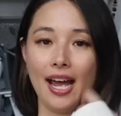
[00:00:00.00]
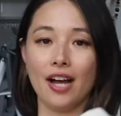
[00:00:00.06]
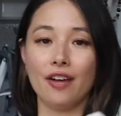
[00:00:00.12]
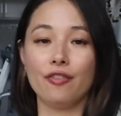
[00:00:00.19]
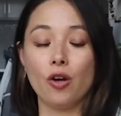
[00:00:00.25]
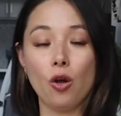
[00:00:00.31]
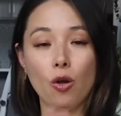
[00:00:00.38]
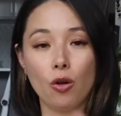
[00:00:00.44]

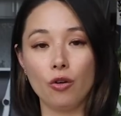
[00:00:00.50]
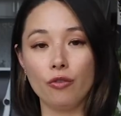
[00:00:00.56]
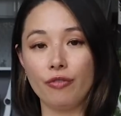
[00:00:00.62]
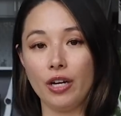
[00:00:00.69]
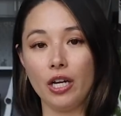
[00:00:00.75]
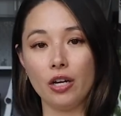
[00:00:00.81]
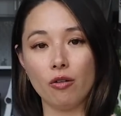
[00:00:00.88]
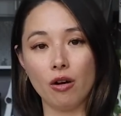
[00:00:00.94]
have a whole
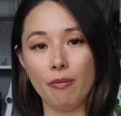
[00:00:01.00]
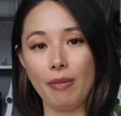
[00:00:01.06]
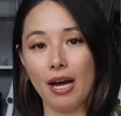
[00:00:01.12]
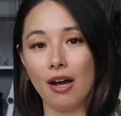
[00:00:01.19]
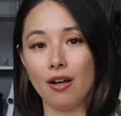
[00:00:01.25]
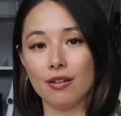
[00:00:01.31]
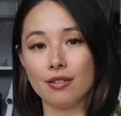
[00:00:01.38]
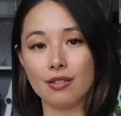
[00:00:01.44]
video
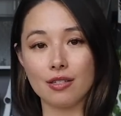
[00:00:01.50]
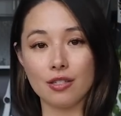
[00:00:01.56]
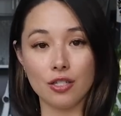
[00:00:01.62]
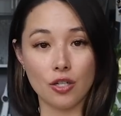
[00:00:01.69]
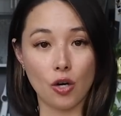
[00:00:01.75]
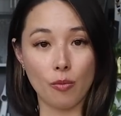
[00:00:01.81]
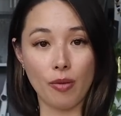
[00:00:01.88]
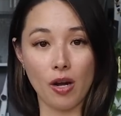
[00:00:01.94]
about
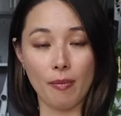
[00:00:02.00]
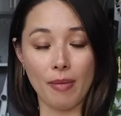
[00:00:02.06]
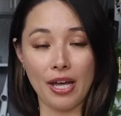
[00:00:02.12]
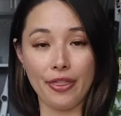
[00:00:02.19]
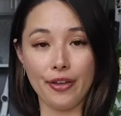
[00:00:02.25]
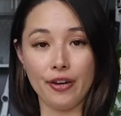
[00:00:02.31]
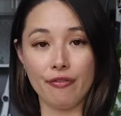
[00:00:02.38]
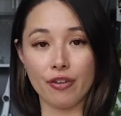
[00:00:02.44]
snowball
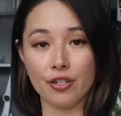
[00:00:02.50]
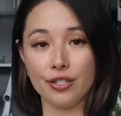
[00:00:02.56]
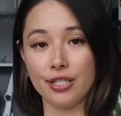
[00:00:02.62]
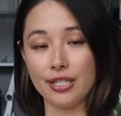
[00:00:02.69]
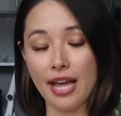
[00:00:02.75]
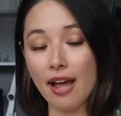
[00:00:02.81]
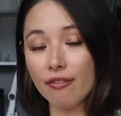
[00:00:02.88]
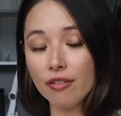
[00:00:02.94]
method
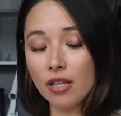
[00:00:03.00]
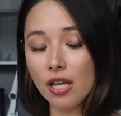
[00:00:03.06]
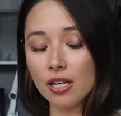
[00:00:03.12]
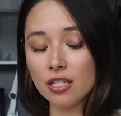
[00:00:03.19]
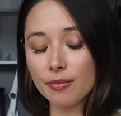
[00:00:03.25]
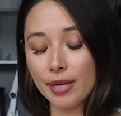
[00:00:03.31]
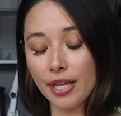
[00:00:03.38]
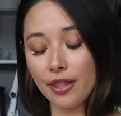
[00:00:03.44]
versus
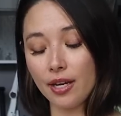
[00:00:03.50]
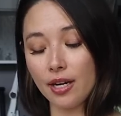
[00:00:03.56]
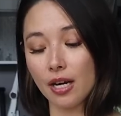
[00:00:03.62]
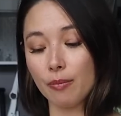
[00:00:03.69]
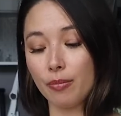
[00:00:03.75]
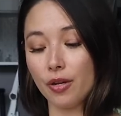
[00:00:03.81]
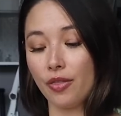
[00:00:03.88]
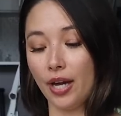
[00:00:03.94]
avalanche method.
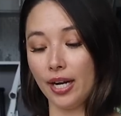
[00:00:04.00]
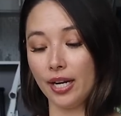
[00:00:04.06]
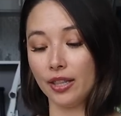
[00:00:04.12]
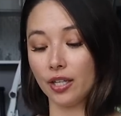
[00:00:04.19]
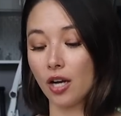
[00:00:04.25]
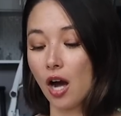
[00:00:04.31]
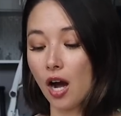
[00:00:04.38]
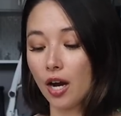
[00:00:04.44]
I'll put that in
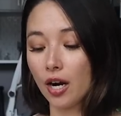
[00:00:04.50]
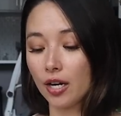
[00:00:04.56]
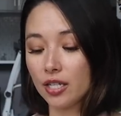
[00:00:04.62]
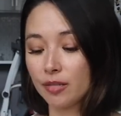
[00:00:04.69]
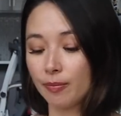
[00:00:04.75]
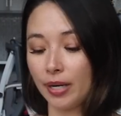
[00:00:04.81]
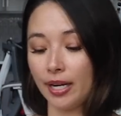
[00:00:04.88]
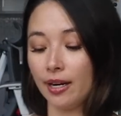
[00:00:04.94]
the
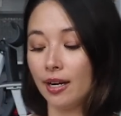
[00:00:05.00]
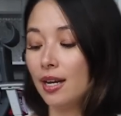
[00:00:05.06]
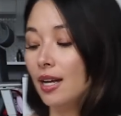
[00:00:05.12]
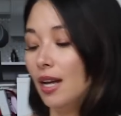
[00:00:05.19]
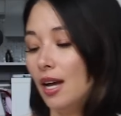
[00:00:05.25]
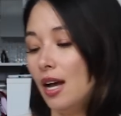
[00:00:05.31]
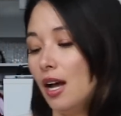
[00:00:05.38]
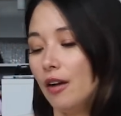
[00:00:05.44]
cards. But
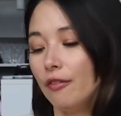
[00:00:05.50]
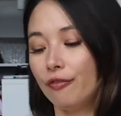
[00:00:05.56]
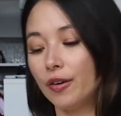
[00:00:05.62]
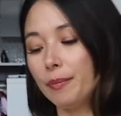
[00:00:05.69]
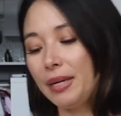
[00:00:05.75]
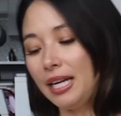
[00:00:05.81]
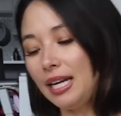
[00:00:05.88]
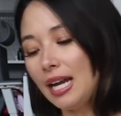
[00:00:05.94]

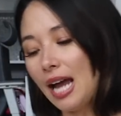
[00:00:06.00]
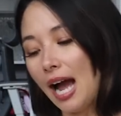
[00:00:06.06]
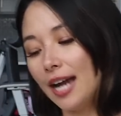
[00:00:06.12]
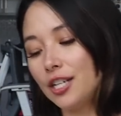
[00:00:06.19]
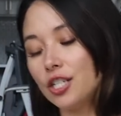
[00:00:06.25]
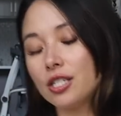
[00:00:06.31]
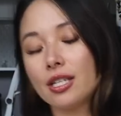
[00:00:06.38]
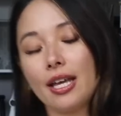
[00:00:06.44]
for me,
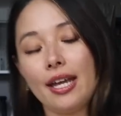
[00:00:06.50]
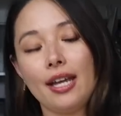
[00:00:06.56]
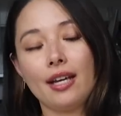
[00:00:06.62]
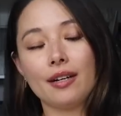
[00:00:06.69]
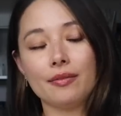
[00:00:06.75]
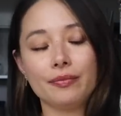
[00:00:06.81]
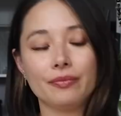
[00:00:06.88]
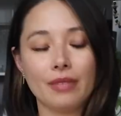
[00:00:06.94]
I just
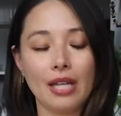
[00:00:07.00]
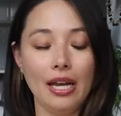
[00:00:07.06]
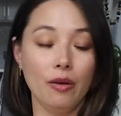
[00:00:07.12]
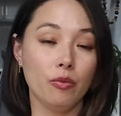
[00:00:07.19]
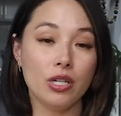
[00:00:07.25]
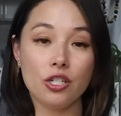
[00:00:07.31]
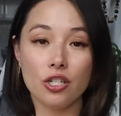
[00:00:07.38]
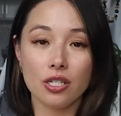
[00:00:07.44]

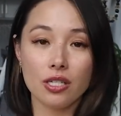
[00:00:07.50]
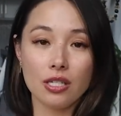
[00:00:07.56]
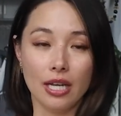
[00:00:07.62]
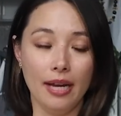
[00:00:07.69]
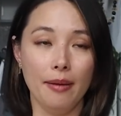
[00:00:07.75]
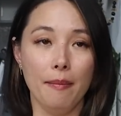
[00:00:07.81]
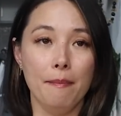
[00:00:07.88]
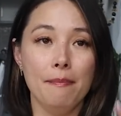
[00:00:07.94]

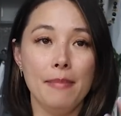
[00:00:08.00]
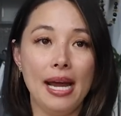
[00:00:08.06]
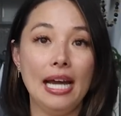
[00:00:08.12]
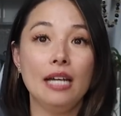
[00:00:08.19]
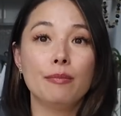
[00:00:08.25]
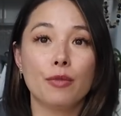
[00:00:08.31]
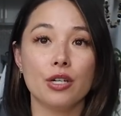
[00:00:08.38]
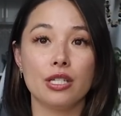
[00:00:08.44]
it
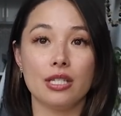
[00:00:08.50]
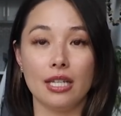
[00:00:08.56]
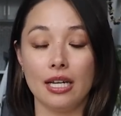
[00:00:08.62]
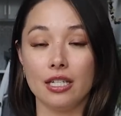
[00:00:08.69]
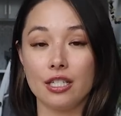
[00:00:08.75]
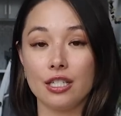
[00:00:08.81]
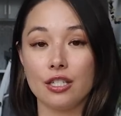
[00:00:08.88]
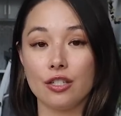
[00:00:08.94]
made more
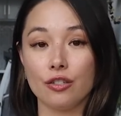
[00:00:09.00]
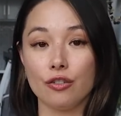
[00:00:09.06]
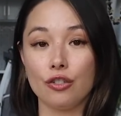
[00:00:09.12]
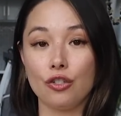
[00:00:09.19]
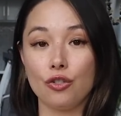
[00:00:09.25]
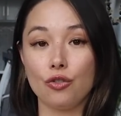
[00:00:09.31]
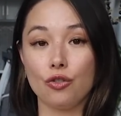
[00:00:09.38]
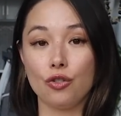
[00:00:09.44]
sense
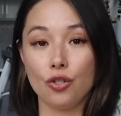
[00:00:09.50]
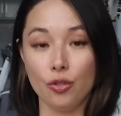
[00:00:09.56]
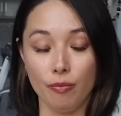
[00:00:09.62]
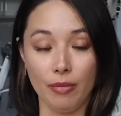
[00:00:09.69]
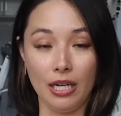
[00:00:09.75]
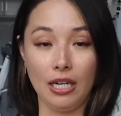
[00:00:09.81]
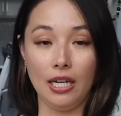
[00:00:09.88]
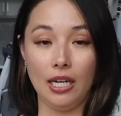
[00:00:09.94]
to
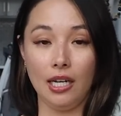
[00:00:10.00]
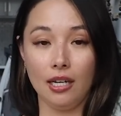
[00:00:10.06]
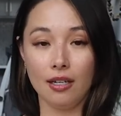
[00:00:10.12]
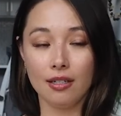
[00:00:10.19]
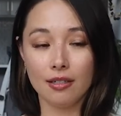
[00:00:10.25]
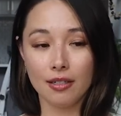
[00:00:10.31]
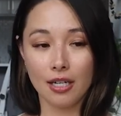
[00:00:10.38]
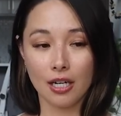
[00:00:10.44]

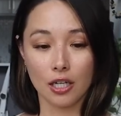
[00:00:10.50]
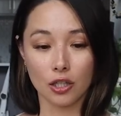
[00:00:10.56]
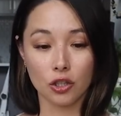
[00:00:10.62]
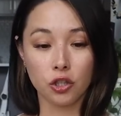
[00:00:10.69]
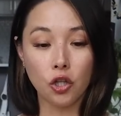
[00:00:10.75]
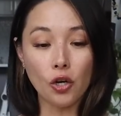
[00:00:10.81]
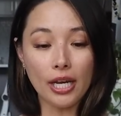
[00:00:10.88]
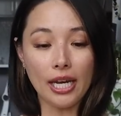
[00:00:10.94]
me
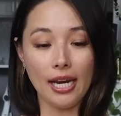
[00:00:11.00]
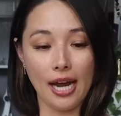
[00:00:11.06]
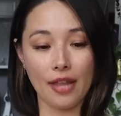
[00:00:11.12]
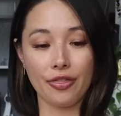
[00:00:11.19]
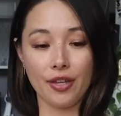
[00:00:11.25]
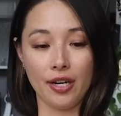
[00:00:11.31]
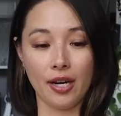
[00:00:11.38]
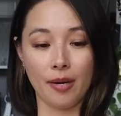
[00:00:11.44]
looking
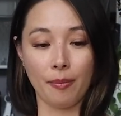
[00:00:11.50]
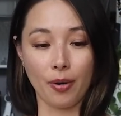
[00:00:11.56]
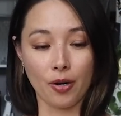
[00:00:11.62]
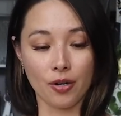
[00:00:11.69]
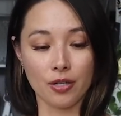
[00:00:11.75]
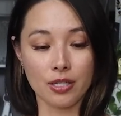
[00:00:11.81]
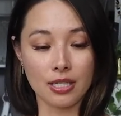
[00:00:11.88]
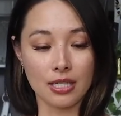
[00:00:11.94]
at the
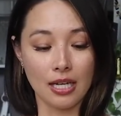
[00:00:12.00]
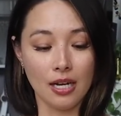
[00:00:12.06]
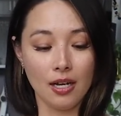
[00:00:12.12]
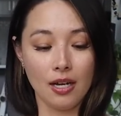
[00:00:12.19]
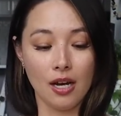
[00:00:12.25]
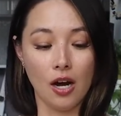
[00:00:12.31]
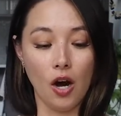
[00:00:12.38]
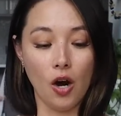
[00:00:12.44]
numbers.
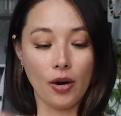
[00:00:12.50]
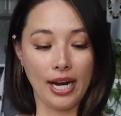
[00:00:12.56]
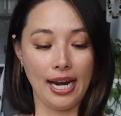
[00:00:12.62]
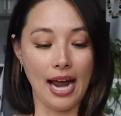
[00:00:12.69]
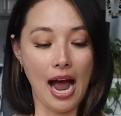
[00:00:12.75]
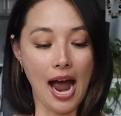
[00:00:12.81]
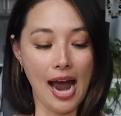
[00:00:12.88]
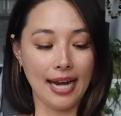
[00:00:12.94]

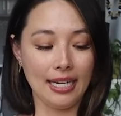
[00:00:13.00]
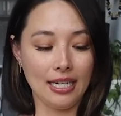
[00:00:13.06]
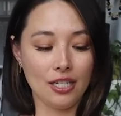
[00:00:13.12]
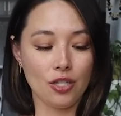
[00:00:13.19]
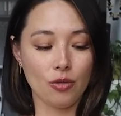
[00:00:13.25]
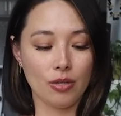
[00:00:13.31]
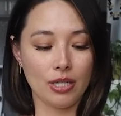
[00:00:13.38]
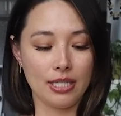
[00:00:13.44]
Okay, I
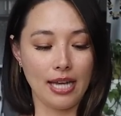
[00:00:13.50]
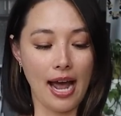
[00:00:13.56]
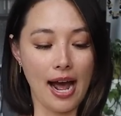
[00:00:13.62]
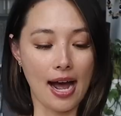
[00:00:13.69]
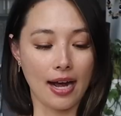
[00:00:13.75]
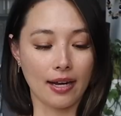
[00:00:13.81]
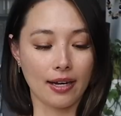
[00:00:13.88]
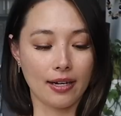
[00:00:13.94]
need to
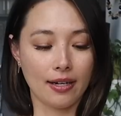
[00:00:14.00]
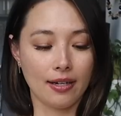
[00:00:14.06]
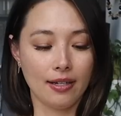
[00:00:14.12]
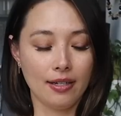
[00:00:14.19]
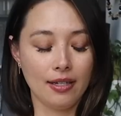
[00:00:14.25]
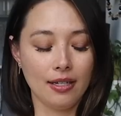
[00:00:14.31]
attack,